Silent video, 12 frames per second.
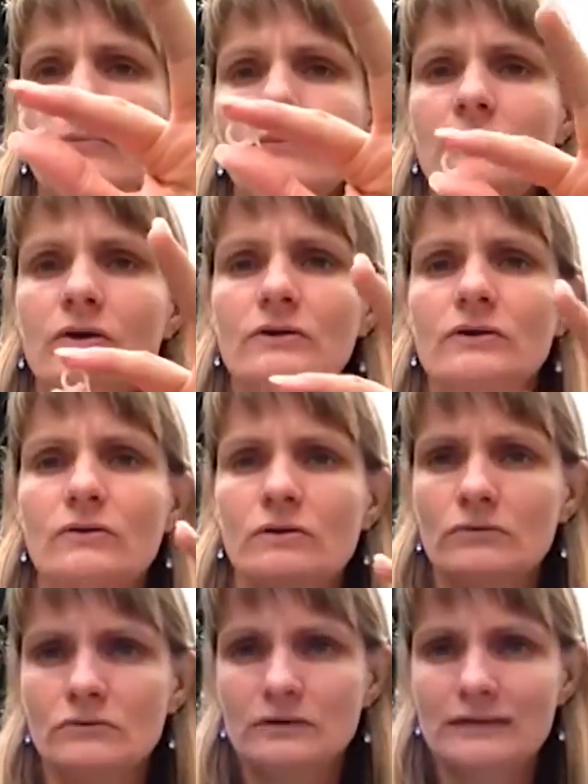They're little
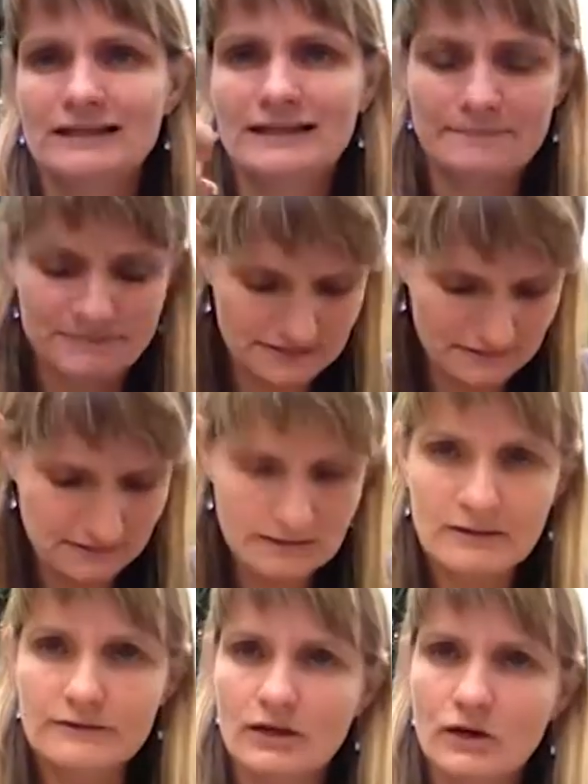clips
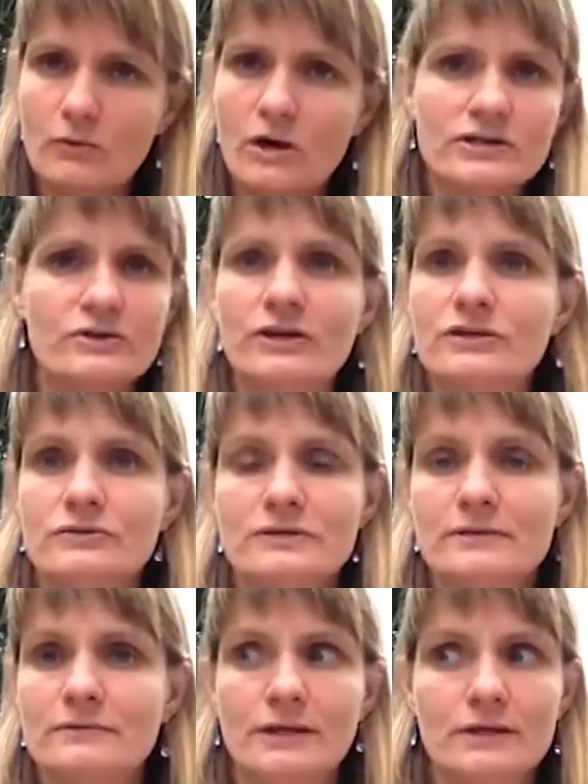that go on. You can use a
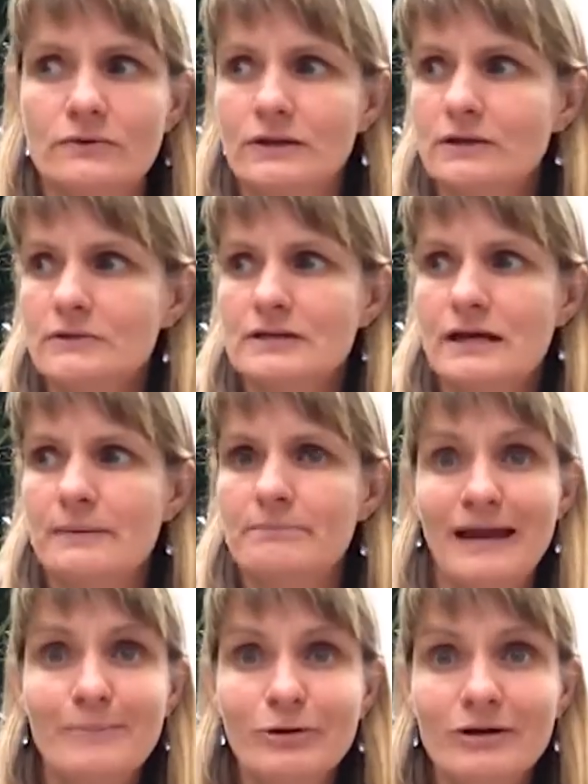you can use a
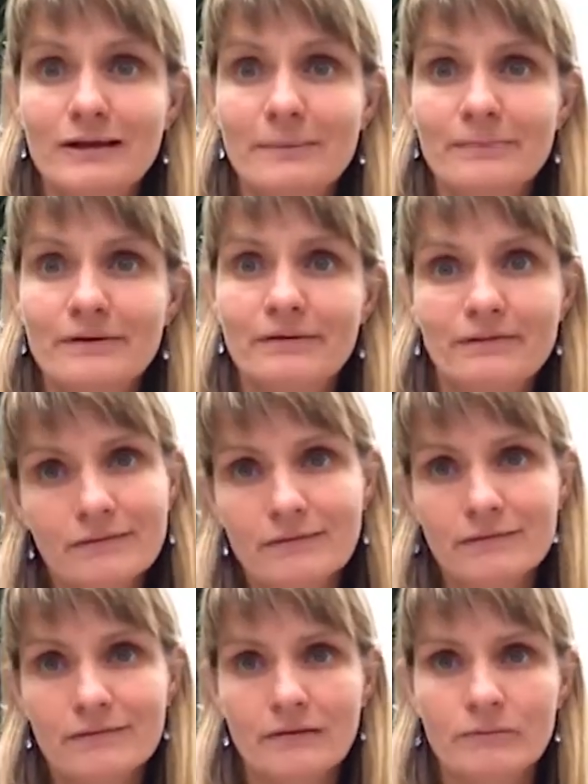paper clip,
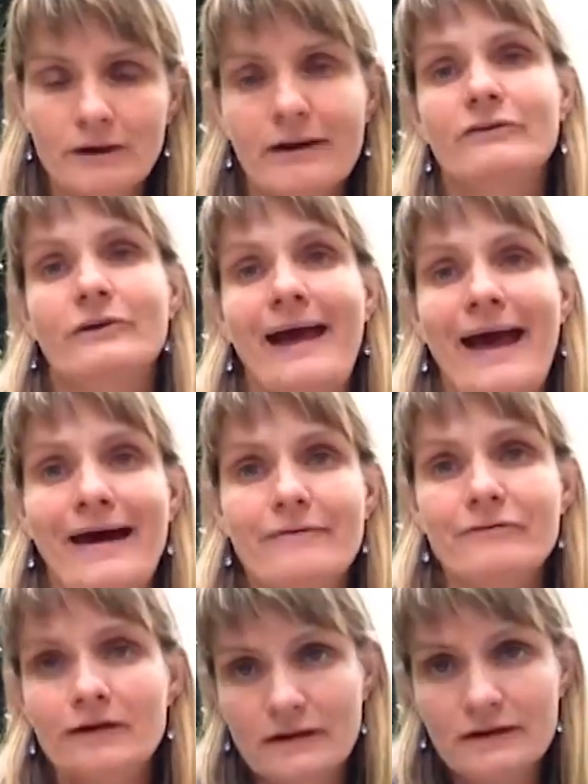whatever you have,
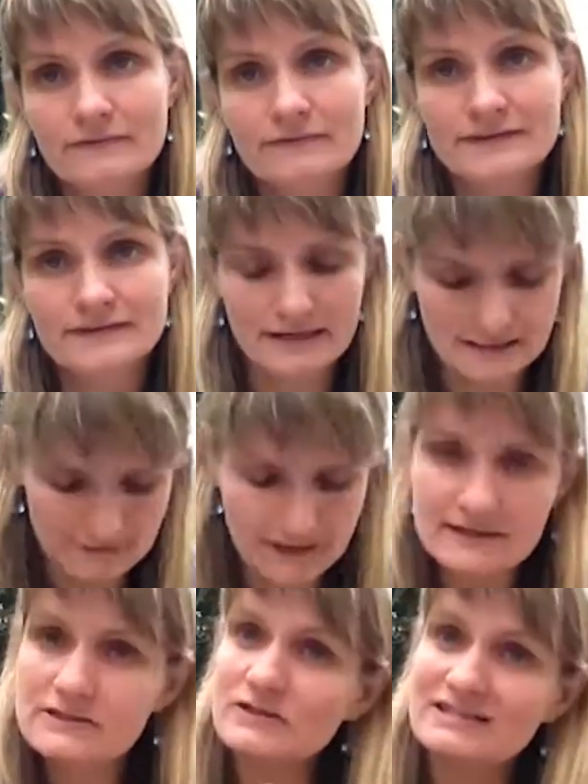this kind of thing,
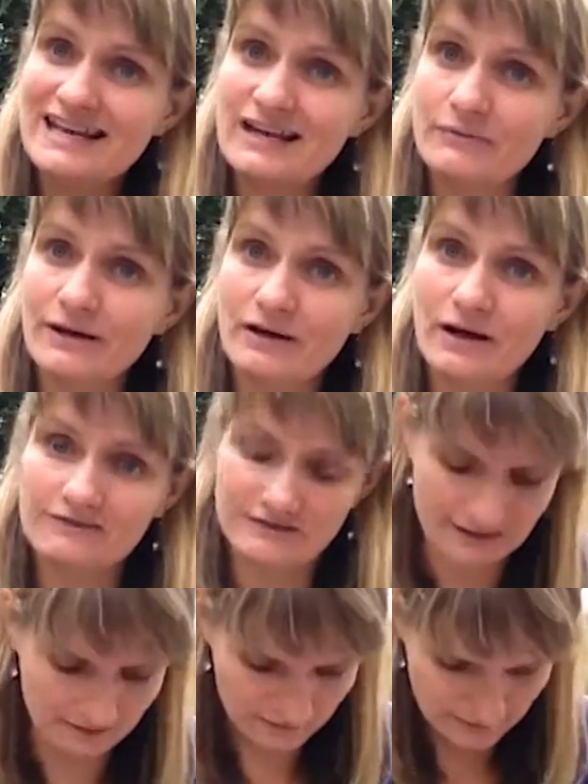because you can take it right off then.